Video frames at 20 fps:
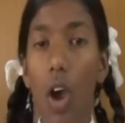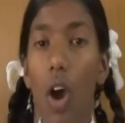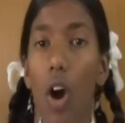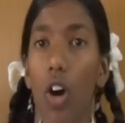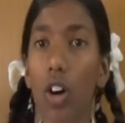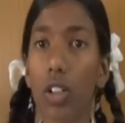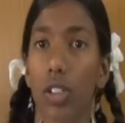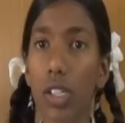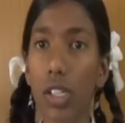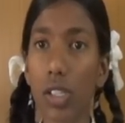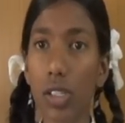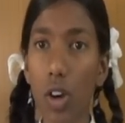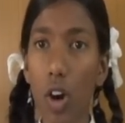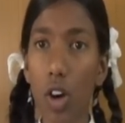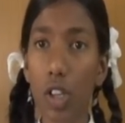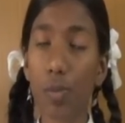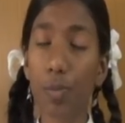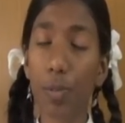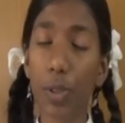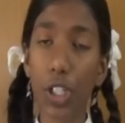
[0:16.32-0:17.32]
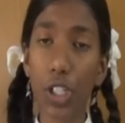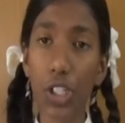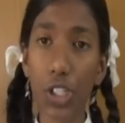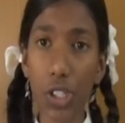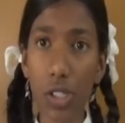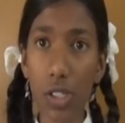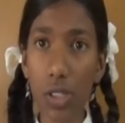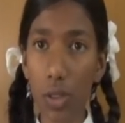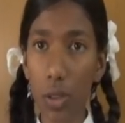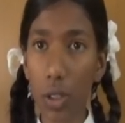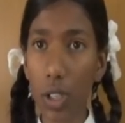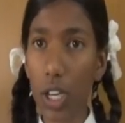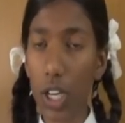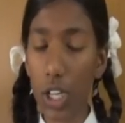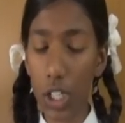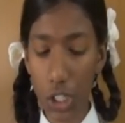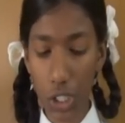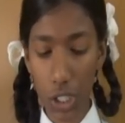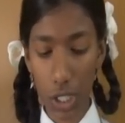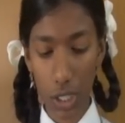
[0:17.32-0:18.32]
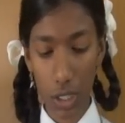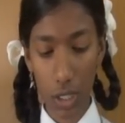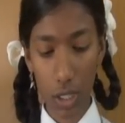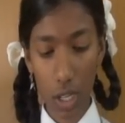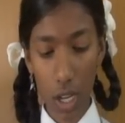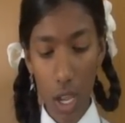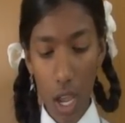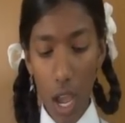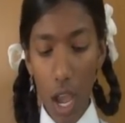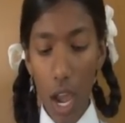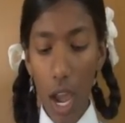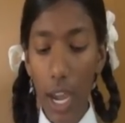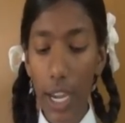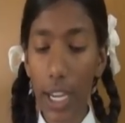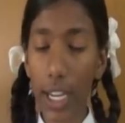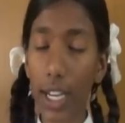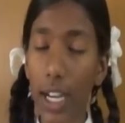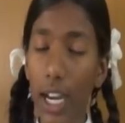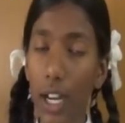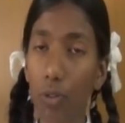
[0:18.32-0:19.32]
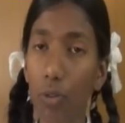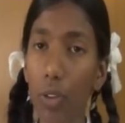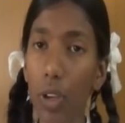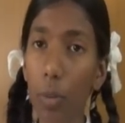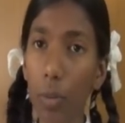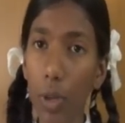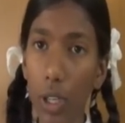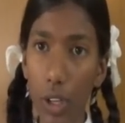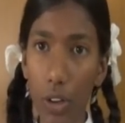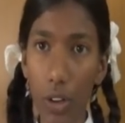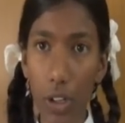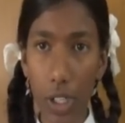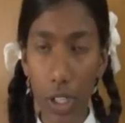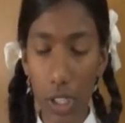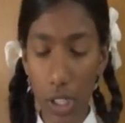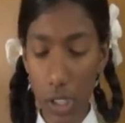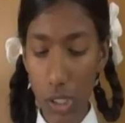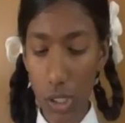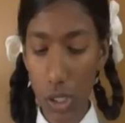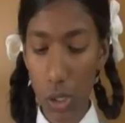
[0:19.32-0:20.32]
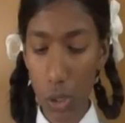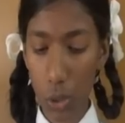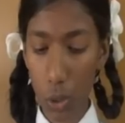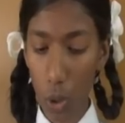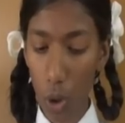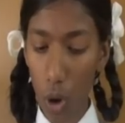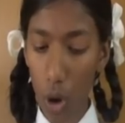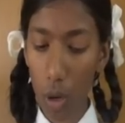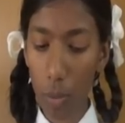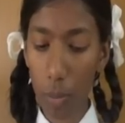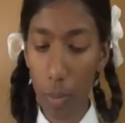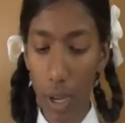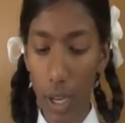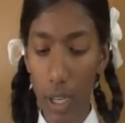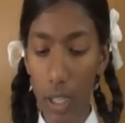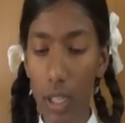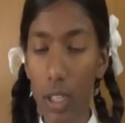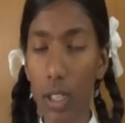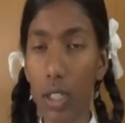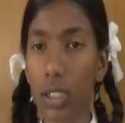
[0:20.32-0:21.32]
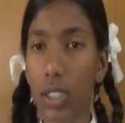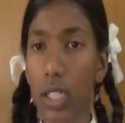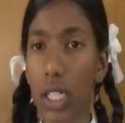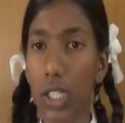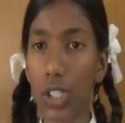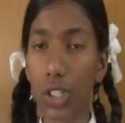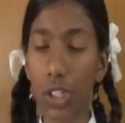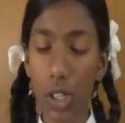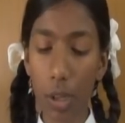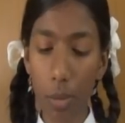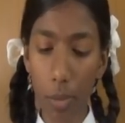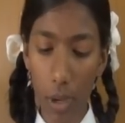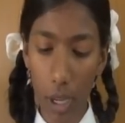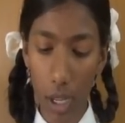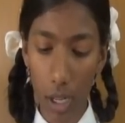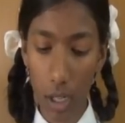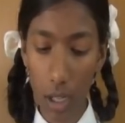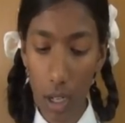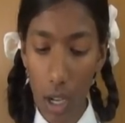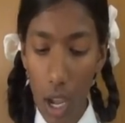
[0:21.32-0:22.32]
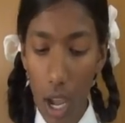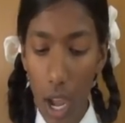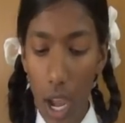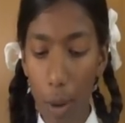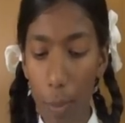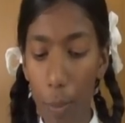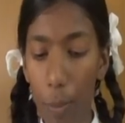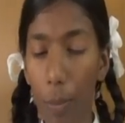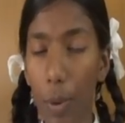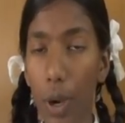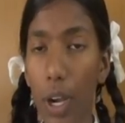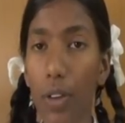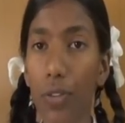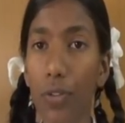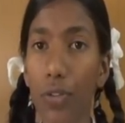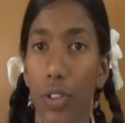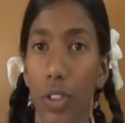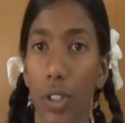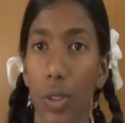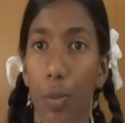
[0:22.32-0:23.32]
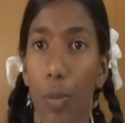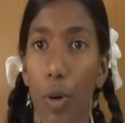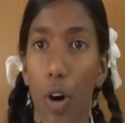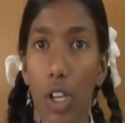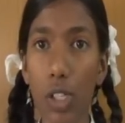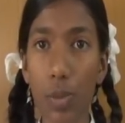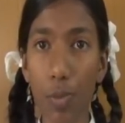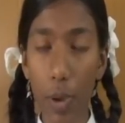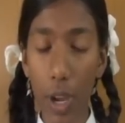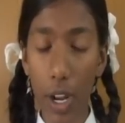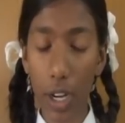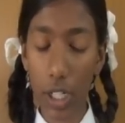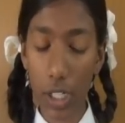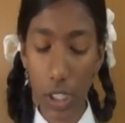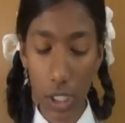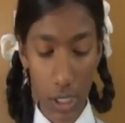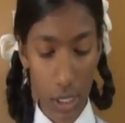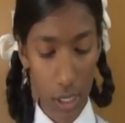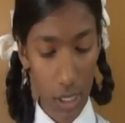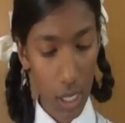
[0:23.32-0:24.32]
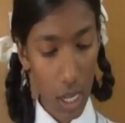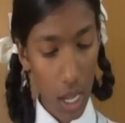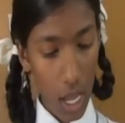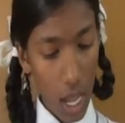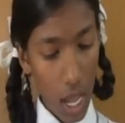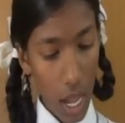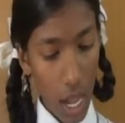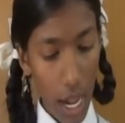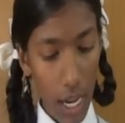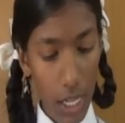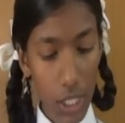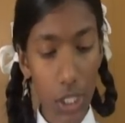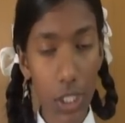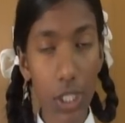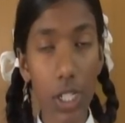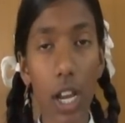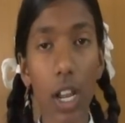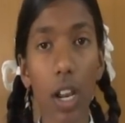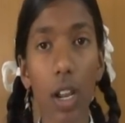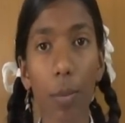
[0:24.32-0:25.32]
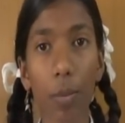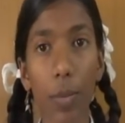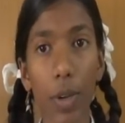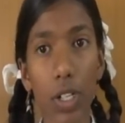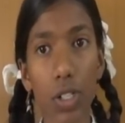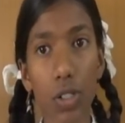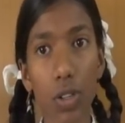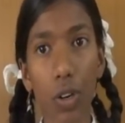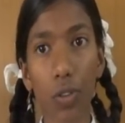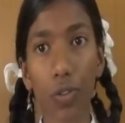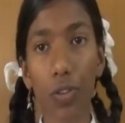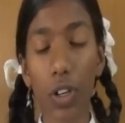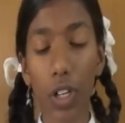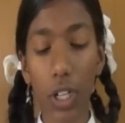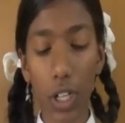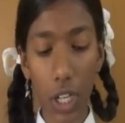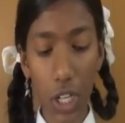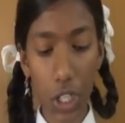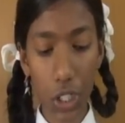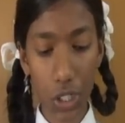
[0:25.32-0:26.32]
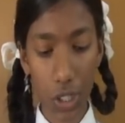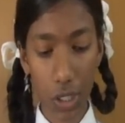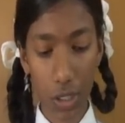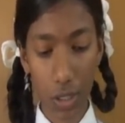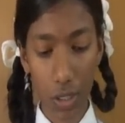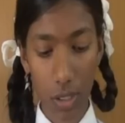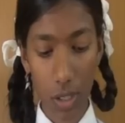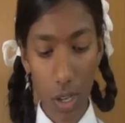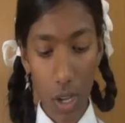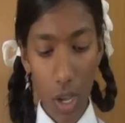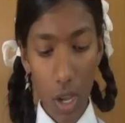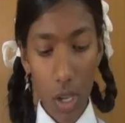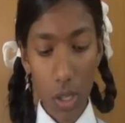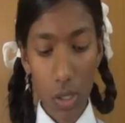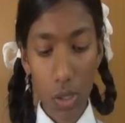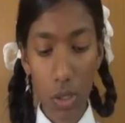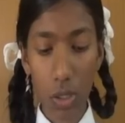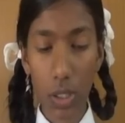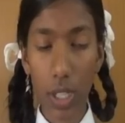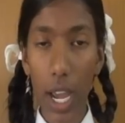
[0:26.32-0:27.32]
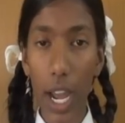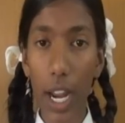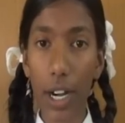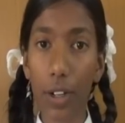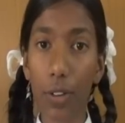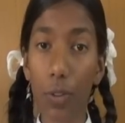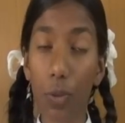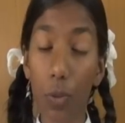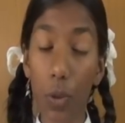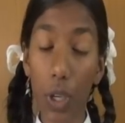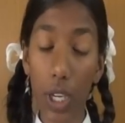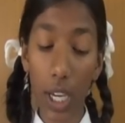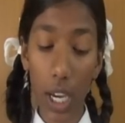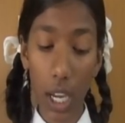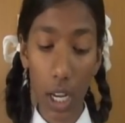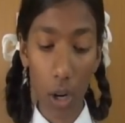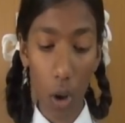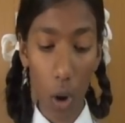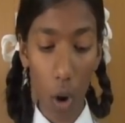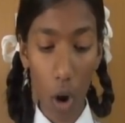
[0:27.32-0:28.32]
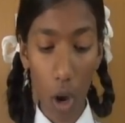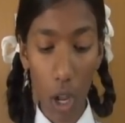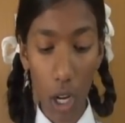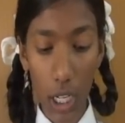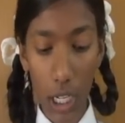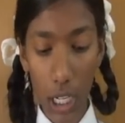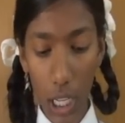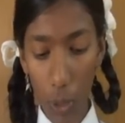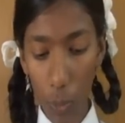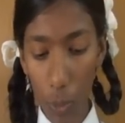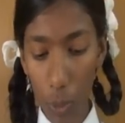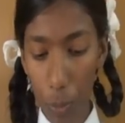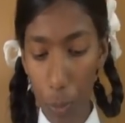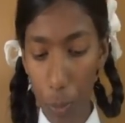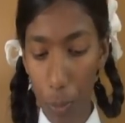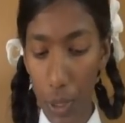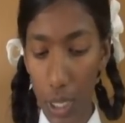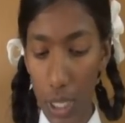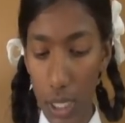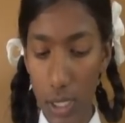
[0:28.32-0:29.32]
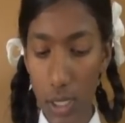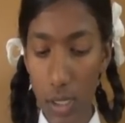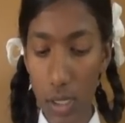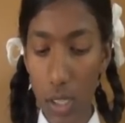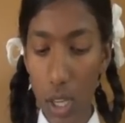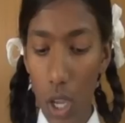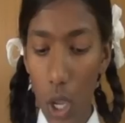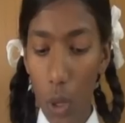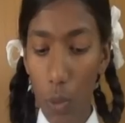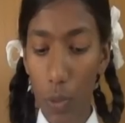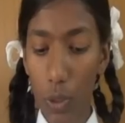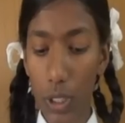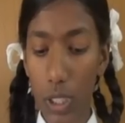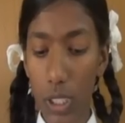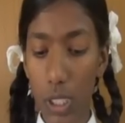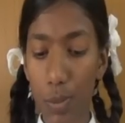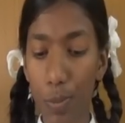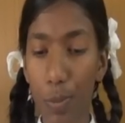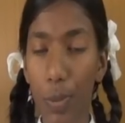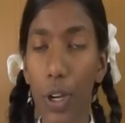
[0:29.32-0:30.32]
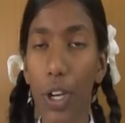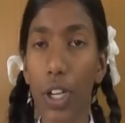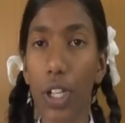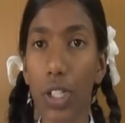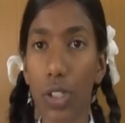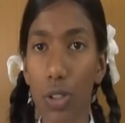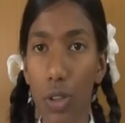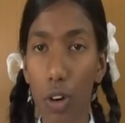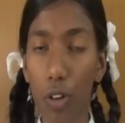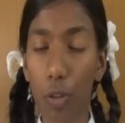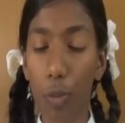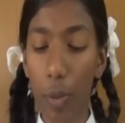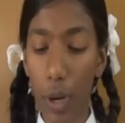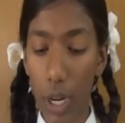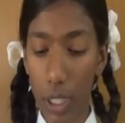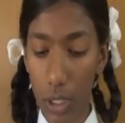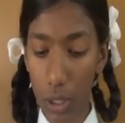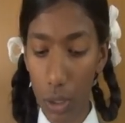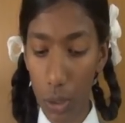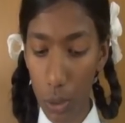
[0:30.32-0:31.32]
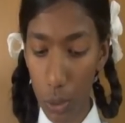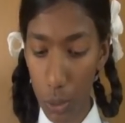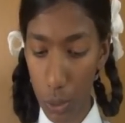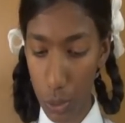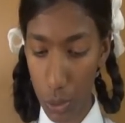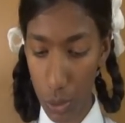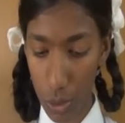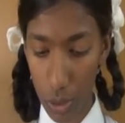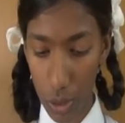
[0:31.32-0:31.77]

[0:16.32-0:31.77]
On this auspicious occasion, I convey my greetings to all my countrymen and pray for the prosperity and development of our nation, so that we can all live in peace with a spirit of brotherhood.